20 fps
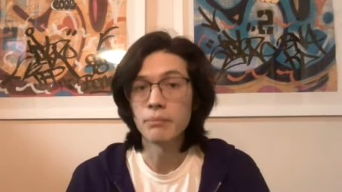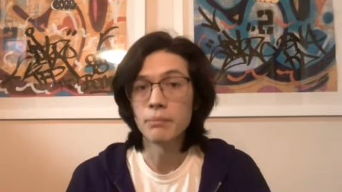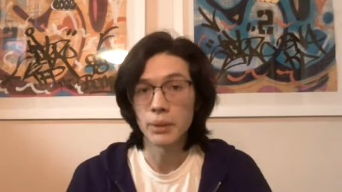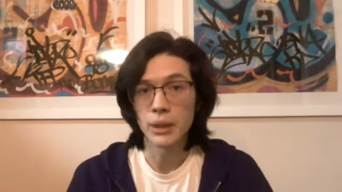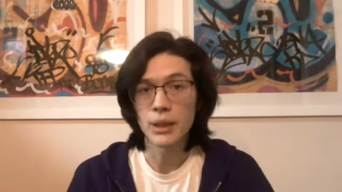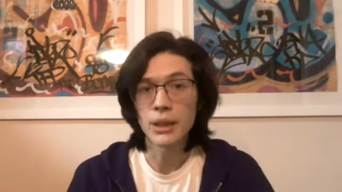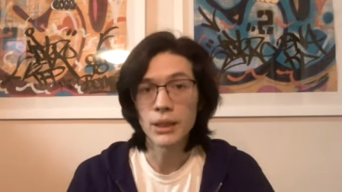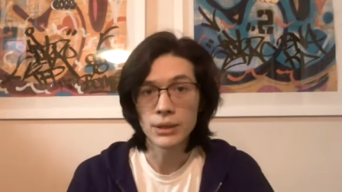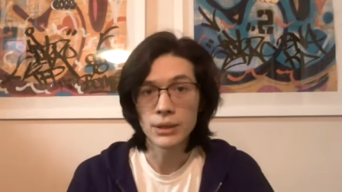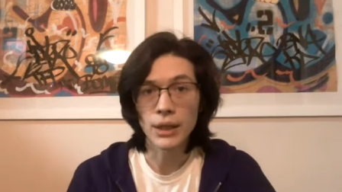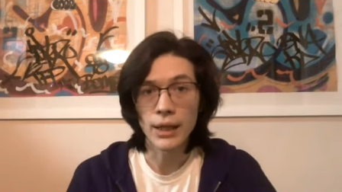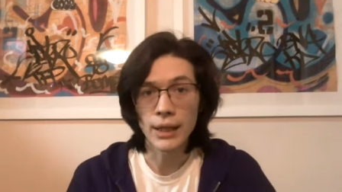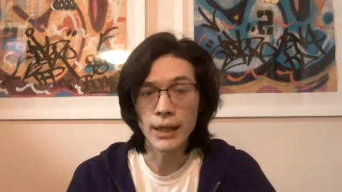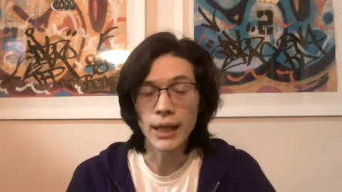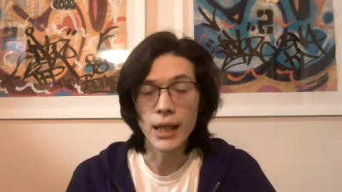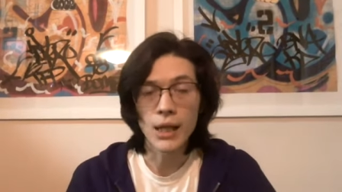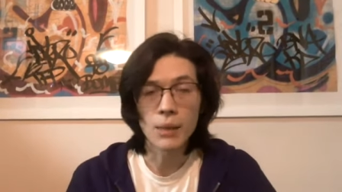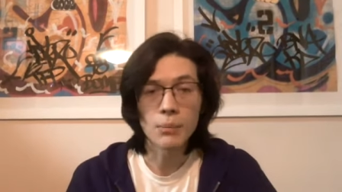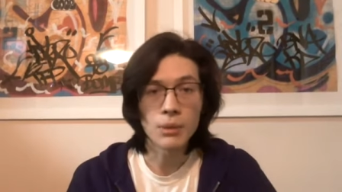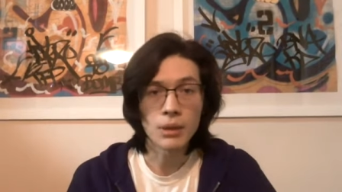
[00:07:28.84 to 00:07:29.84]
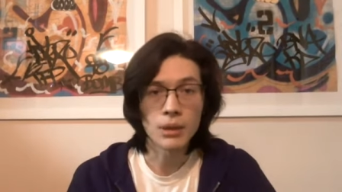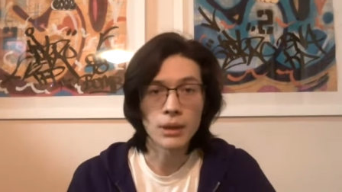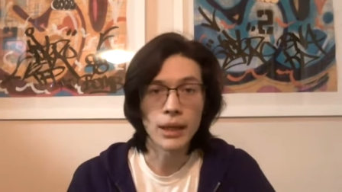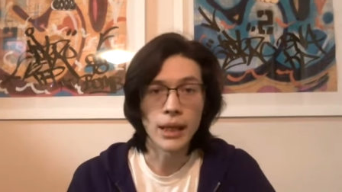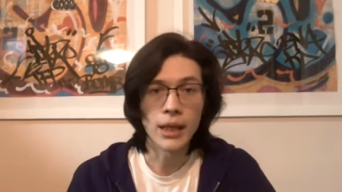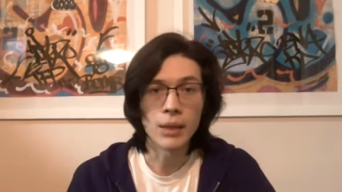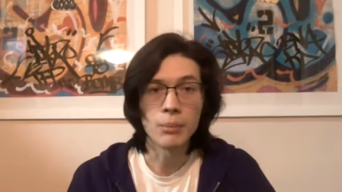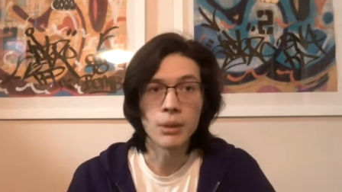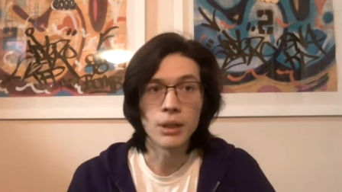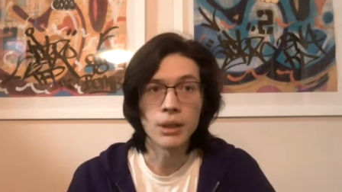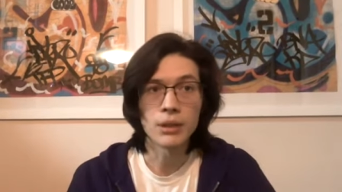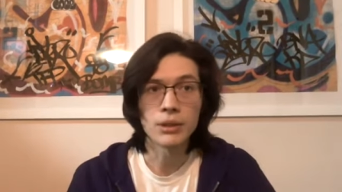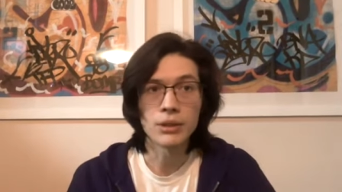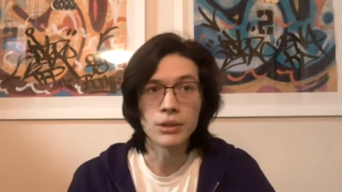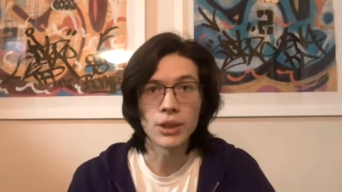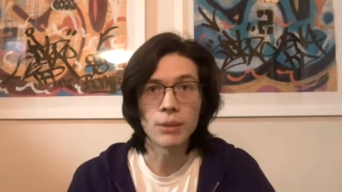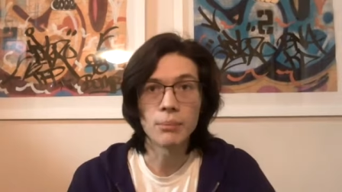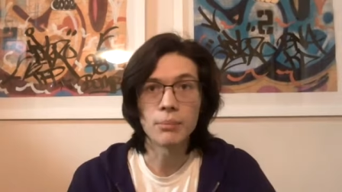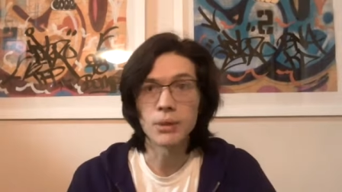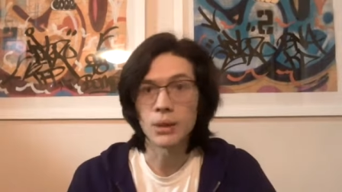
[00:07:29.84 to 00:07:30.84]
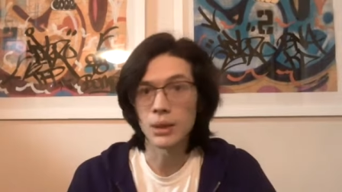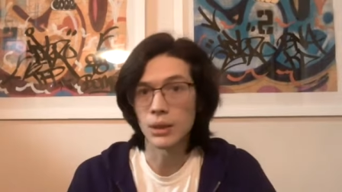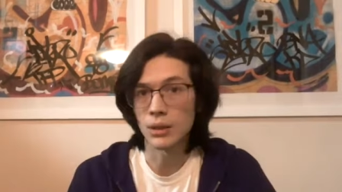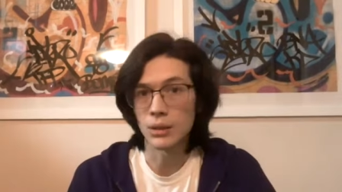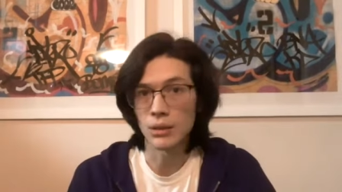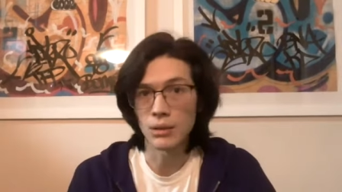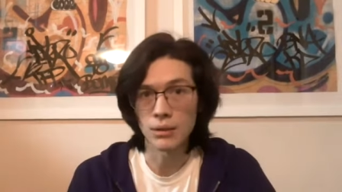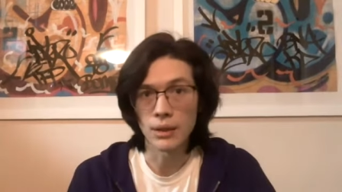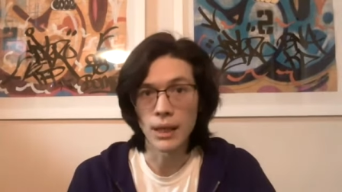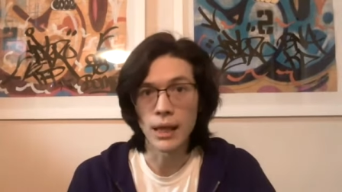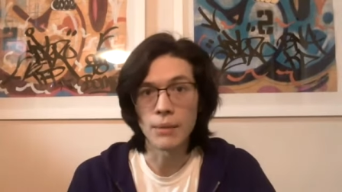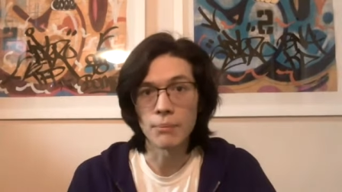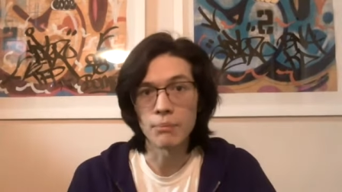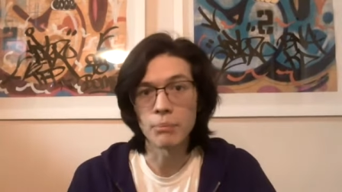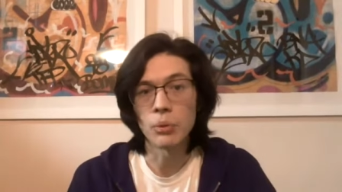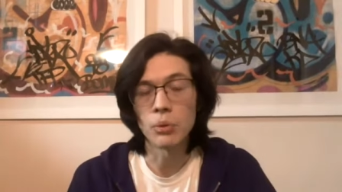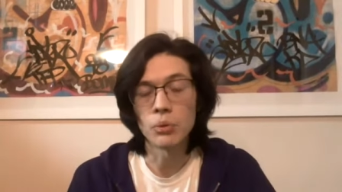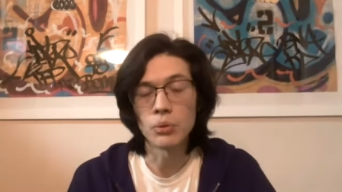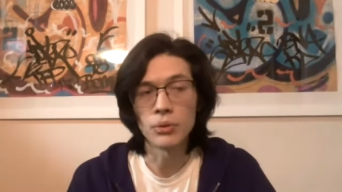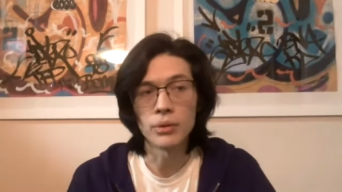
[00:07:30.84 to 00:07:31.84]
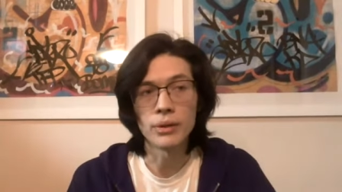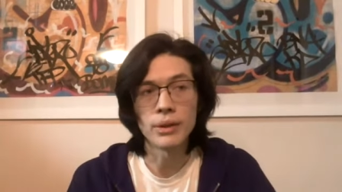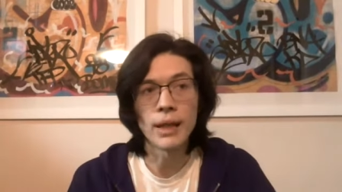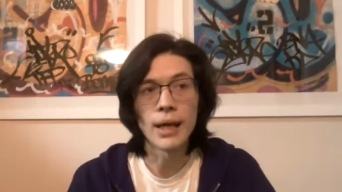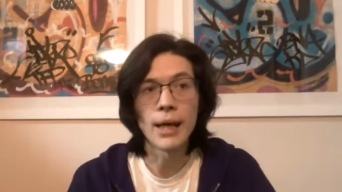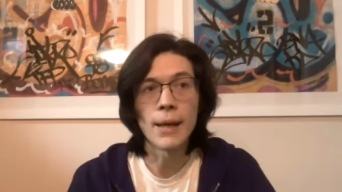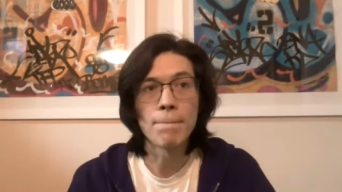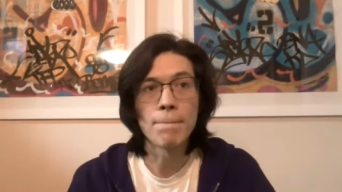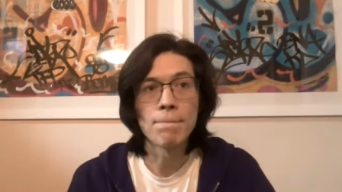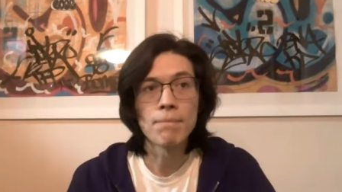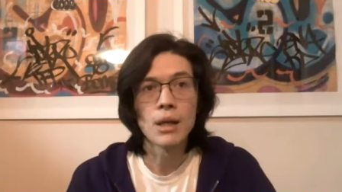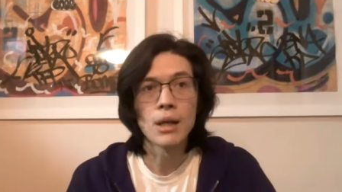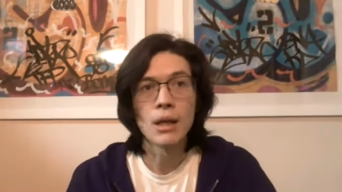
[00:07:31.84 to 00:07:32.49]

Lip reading: Because I am claiming something that bold, that